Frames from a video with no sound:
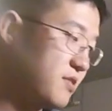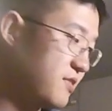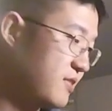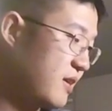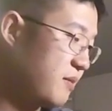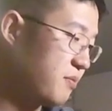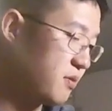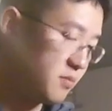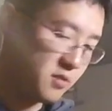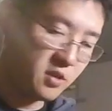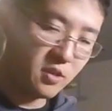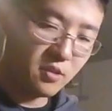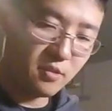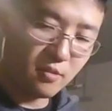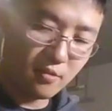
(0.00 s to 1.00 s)
just tape them
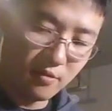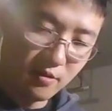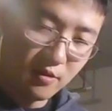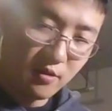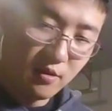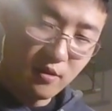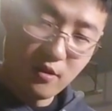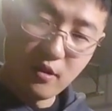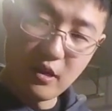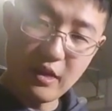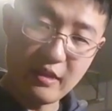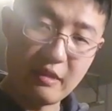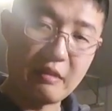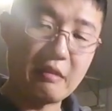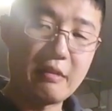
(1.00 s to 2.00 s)
together
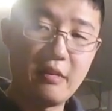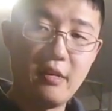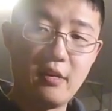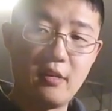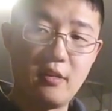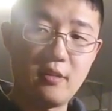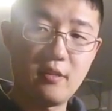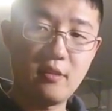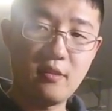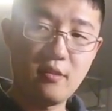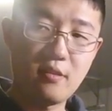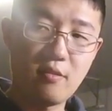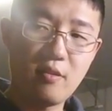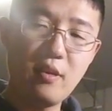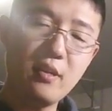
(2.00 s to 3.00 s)
and then cut it.
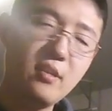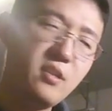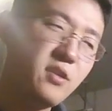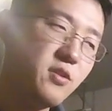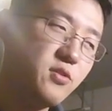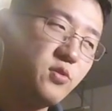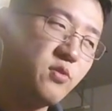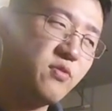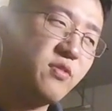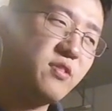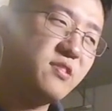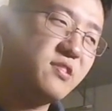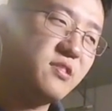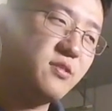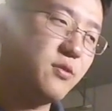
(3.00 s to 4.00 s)
Cut it and glue it
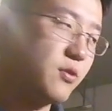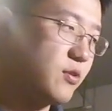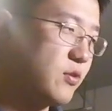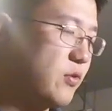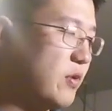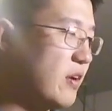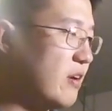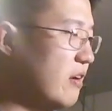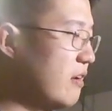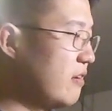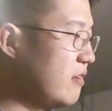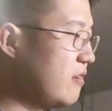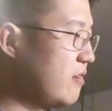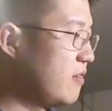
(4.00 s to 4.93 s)
first, or glue it and cut it?